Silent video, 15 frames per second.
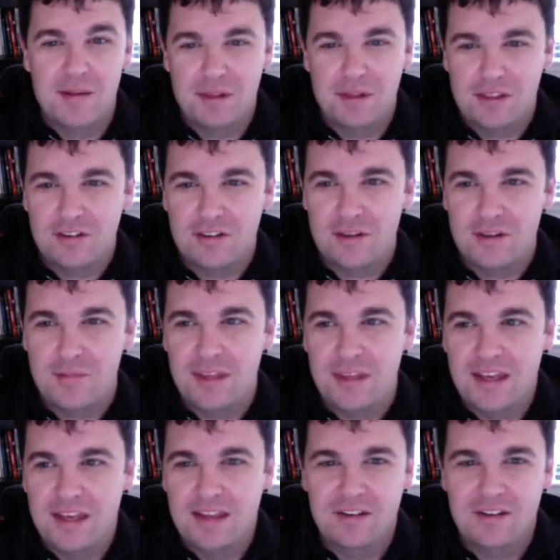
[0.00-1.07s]
but there's
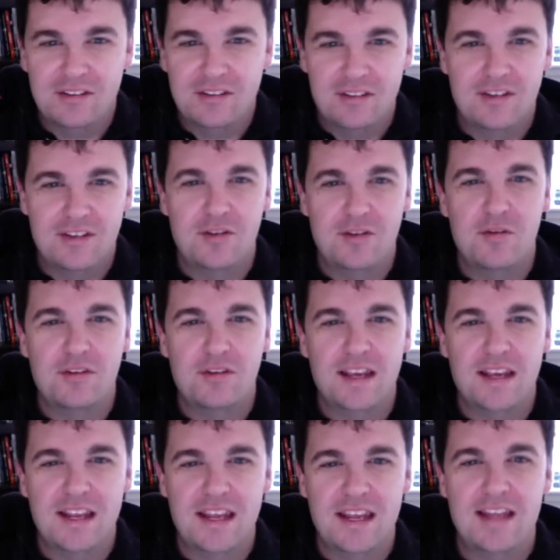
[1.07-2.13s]
something there's there's almost
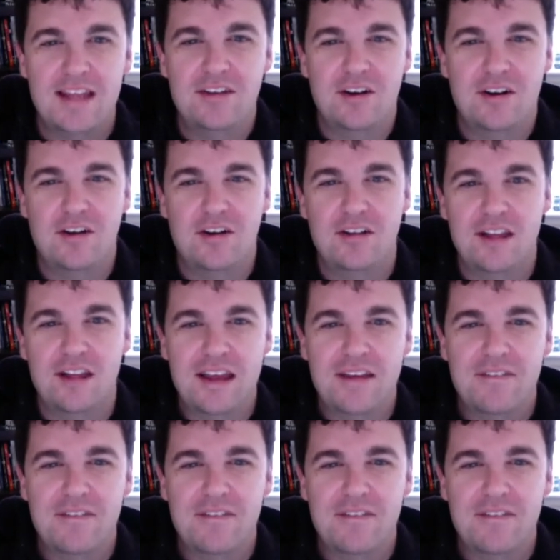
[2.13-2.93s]
like an internal